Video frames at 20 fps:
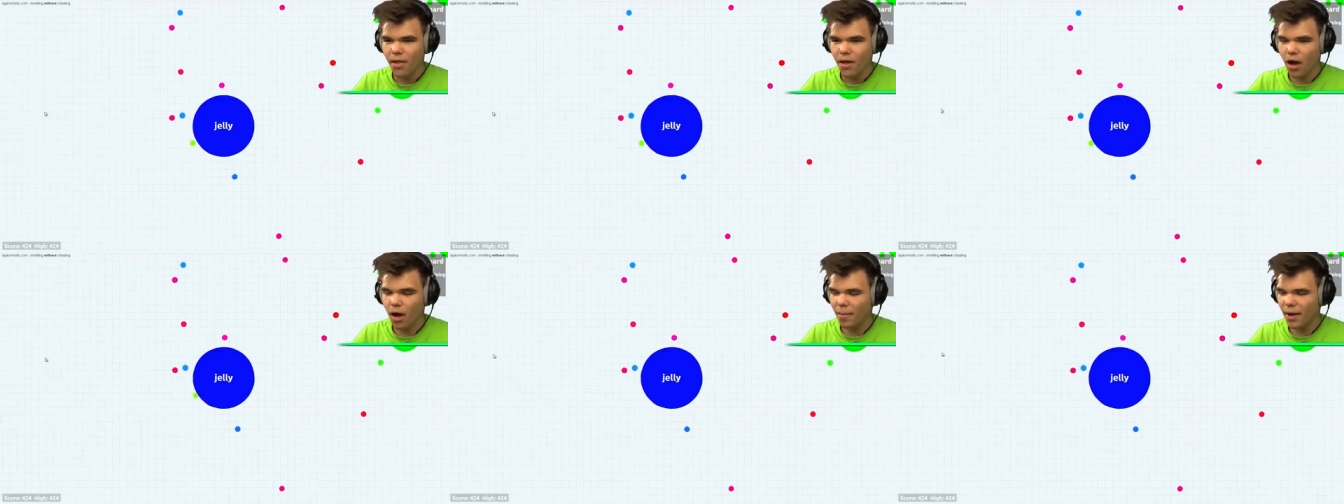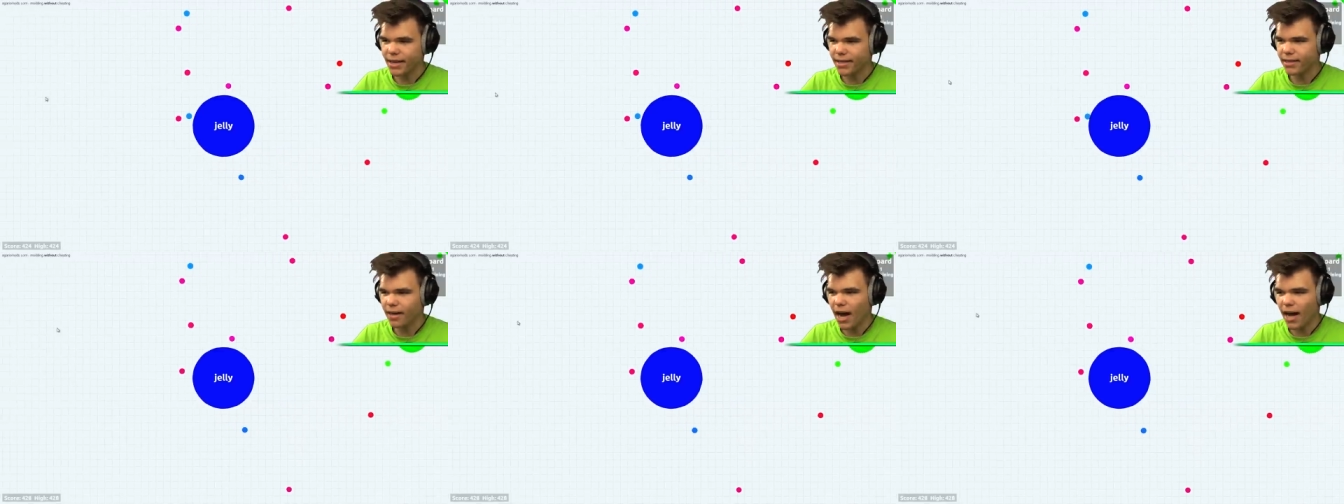Oh
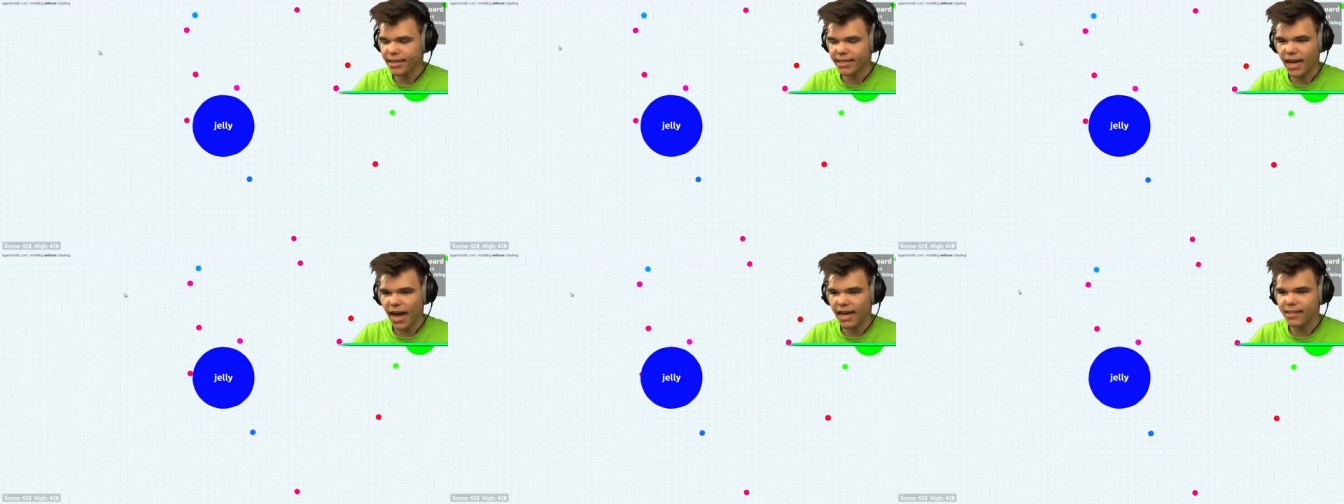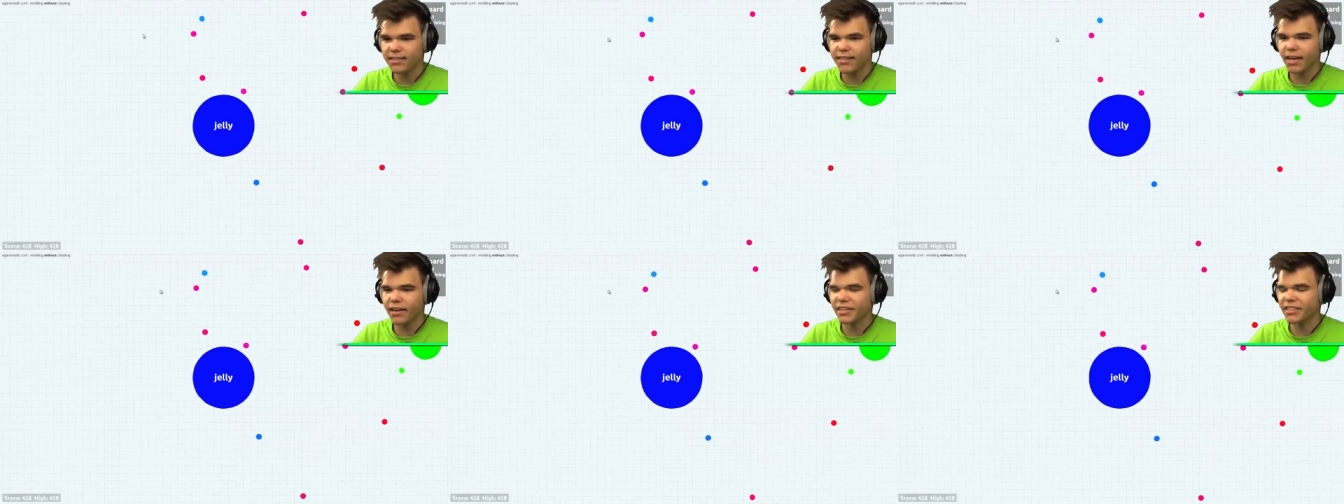my god,
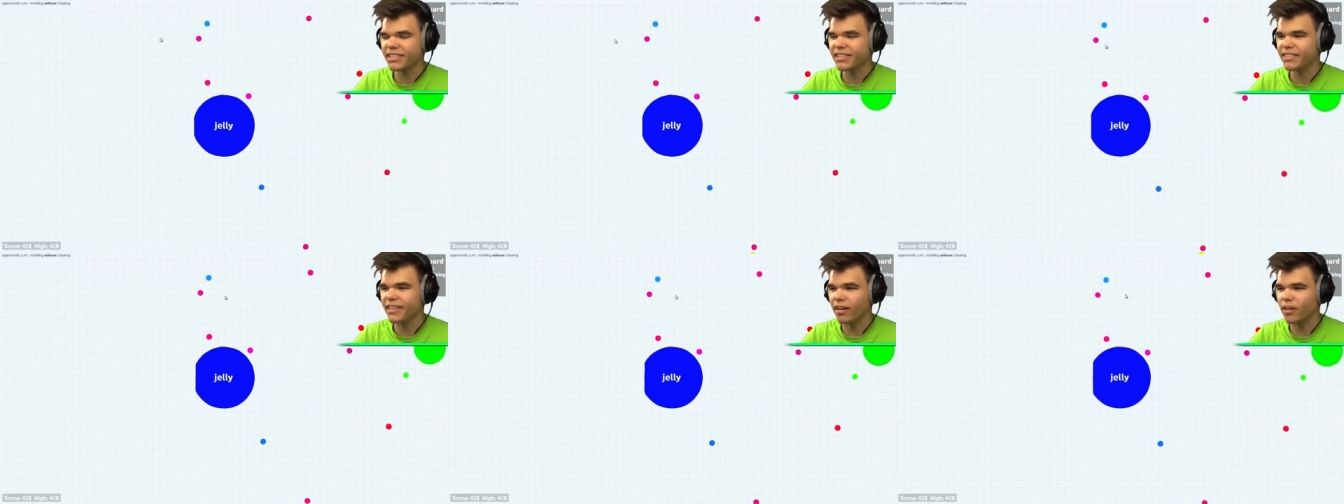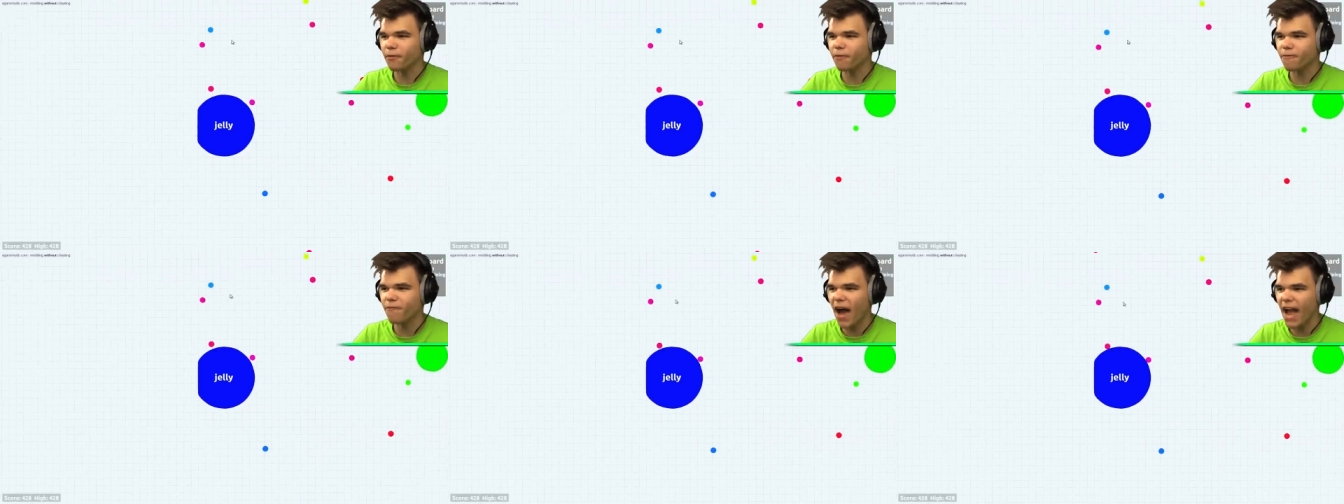guys, they are
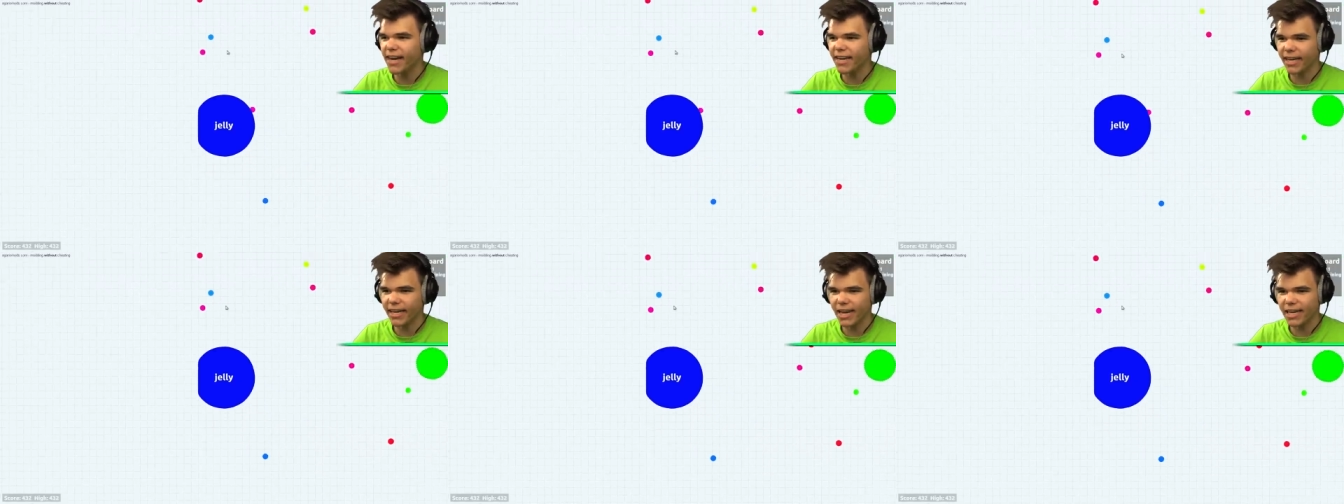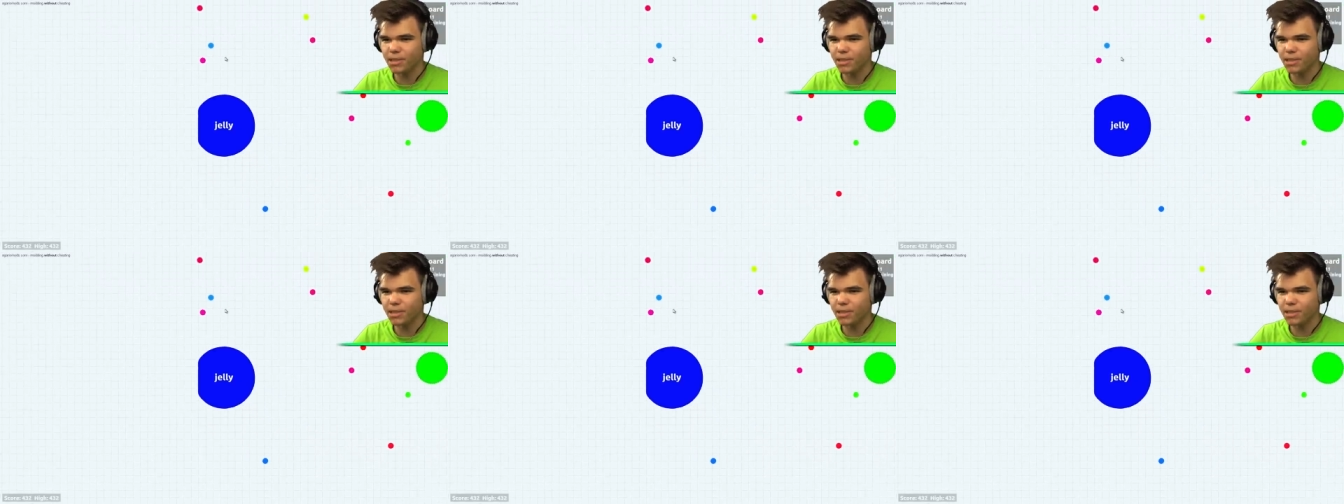still fighting.